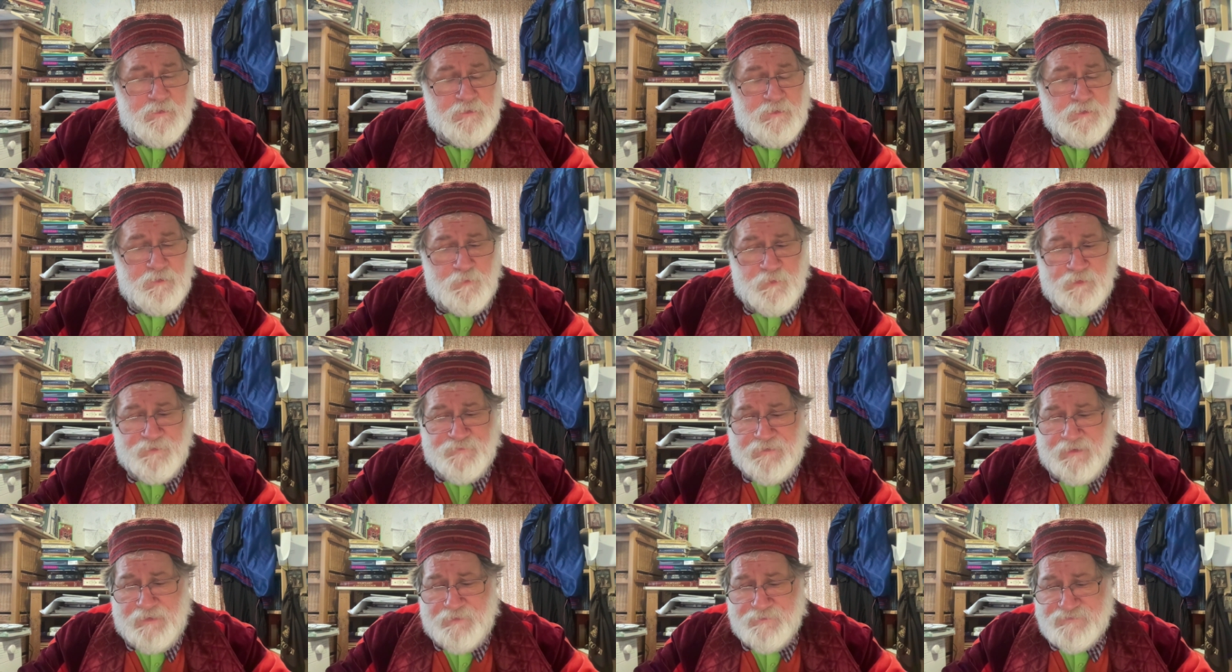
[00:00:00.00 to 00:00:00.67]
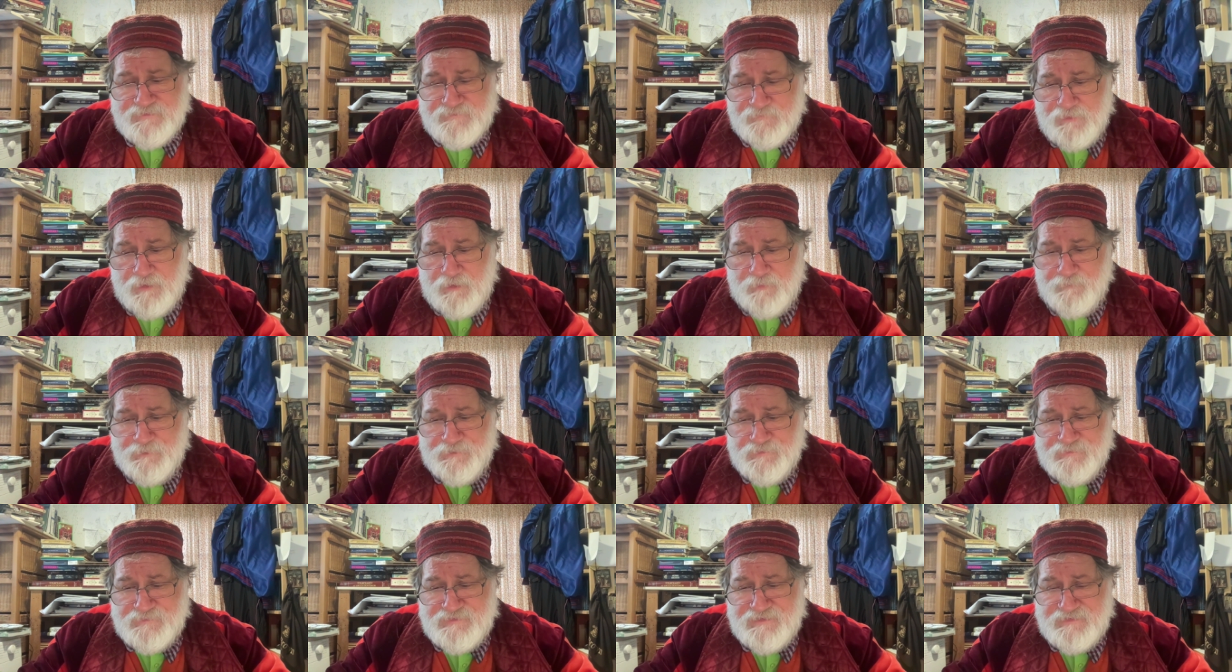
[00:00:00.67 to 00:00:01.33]
with the House of
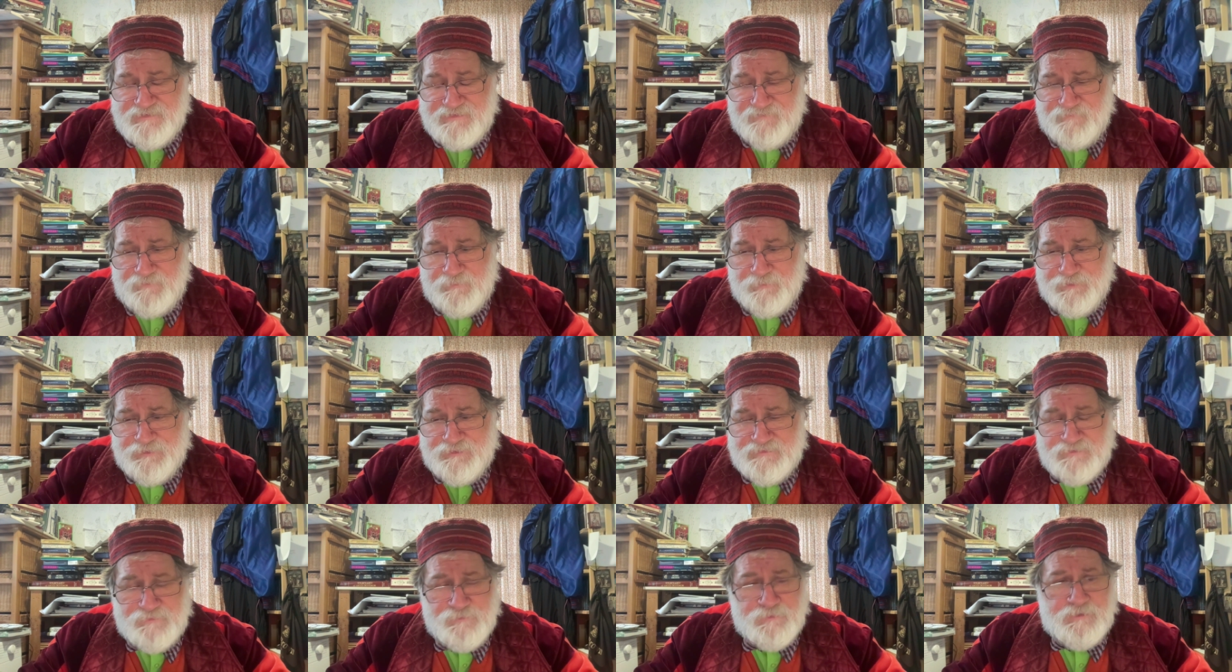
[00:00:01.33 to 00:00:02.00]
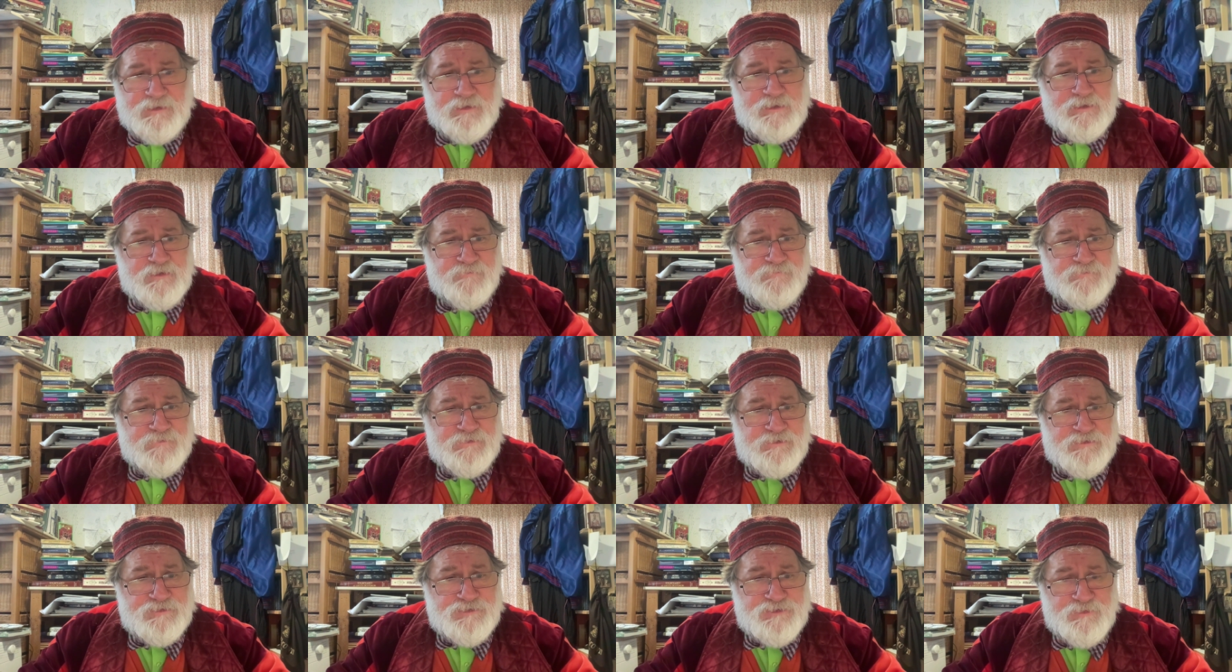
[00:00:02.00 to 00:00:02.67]
Commons is everybody's looking over
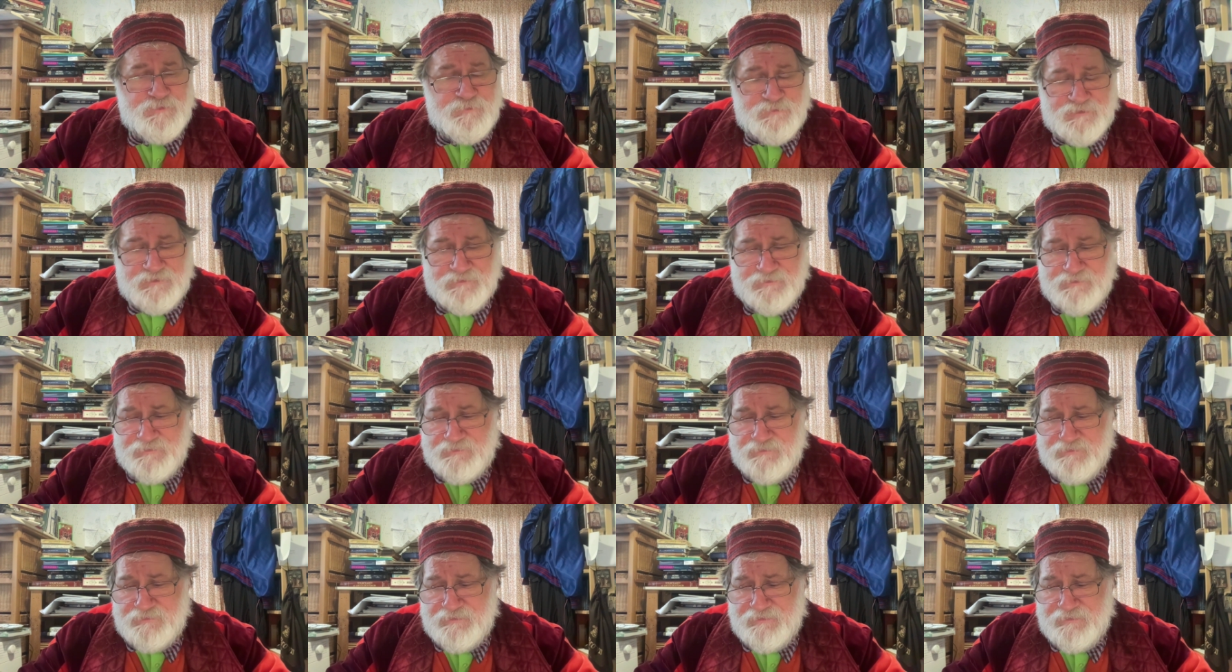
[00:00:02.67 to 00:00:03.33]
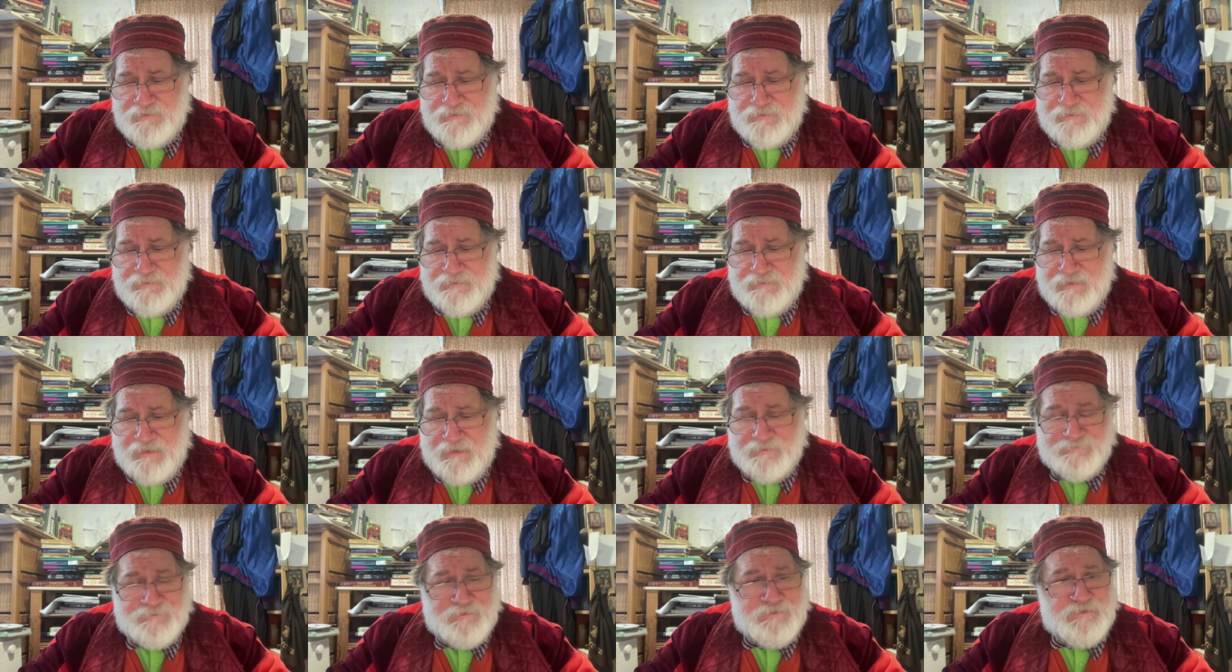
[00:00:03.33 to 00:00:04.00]
their shoulder
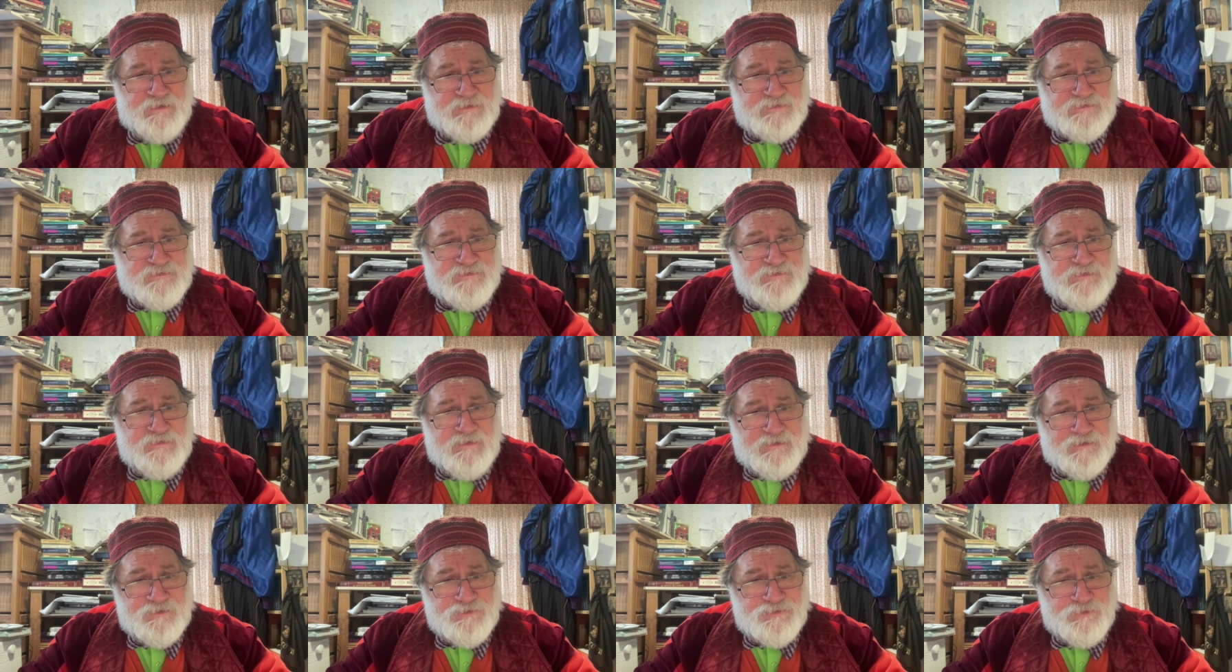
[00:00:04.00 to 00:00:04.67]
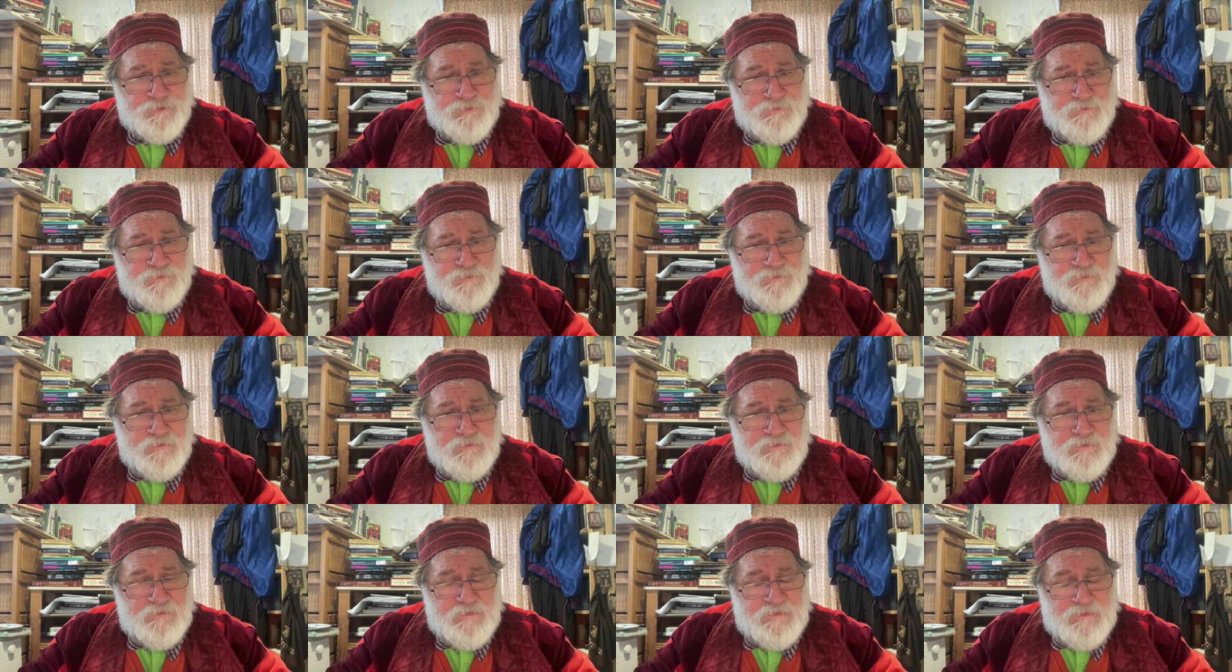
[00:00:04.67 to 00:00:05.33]
at the next election
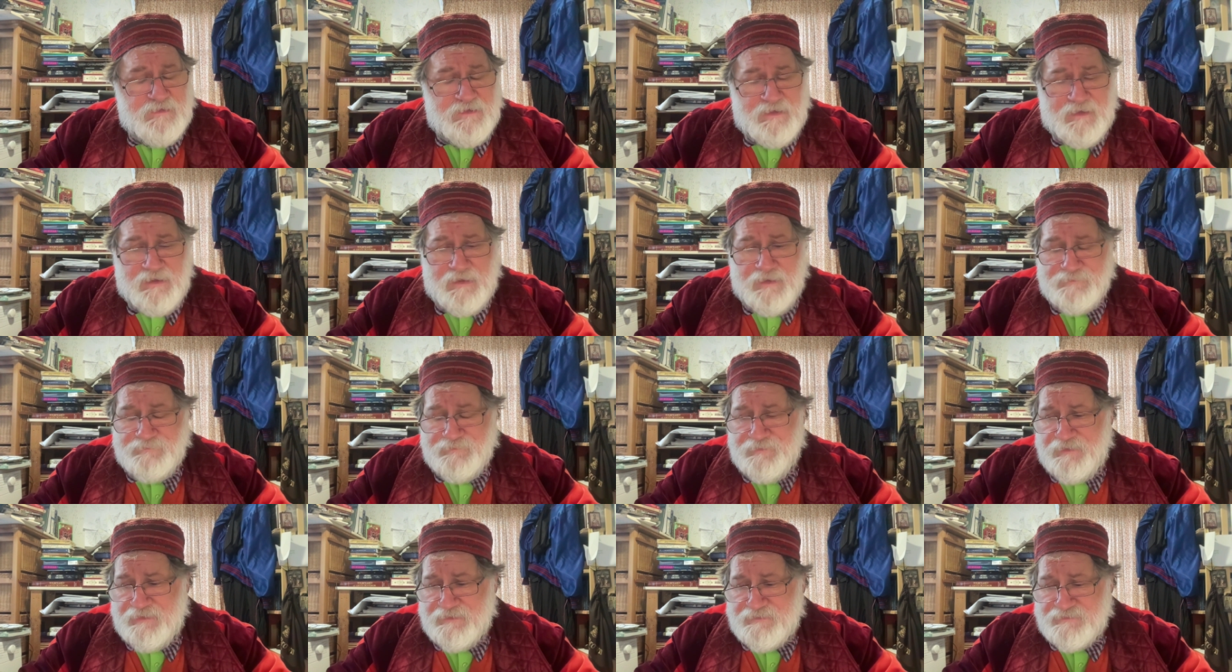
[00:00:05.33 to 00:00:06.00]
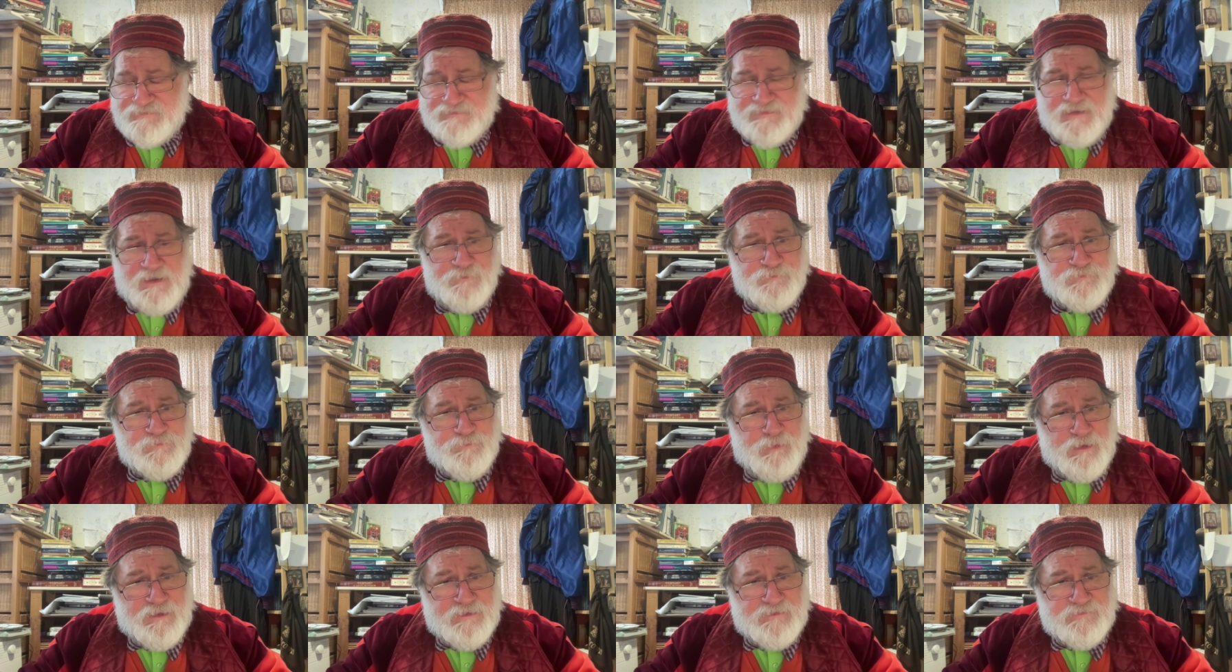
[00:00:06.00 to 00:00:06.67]
and the next
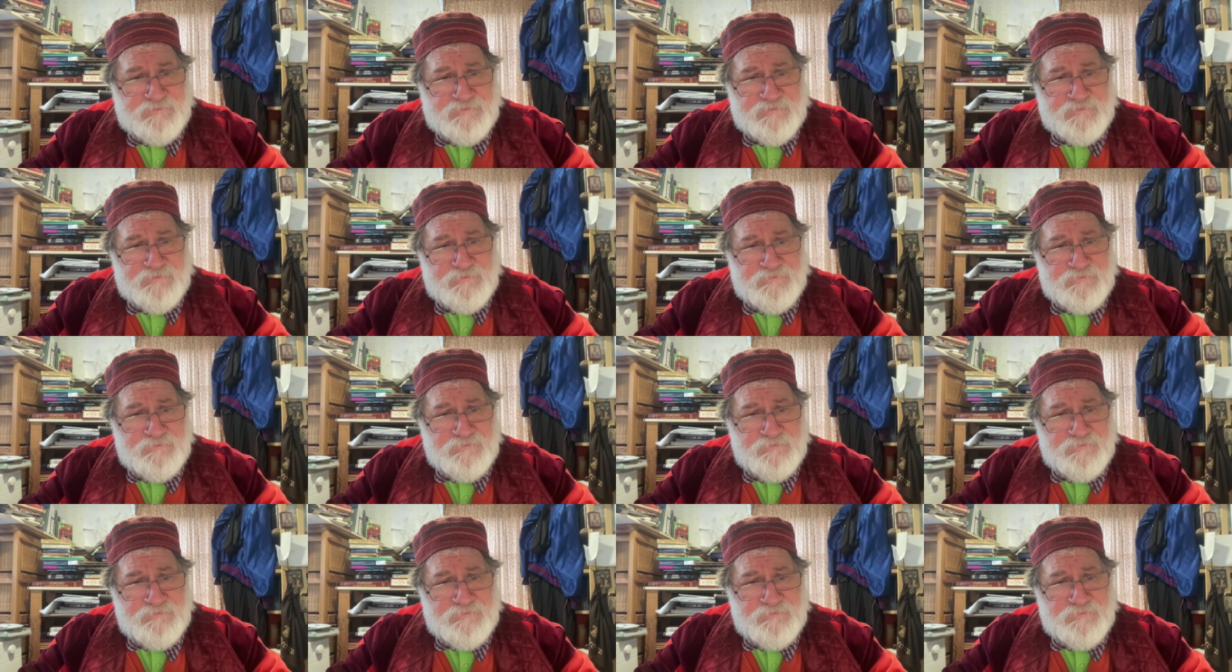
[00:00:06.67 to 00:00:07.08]
soundbite.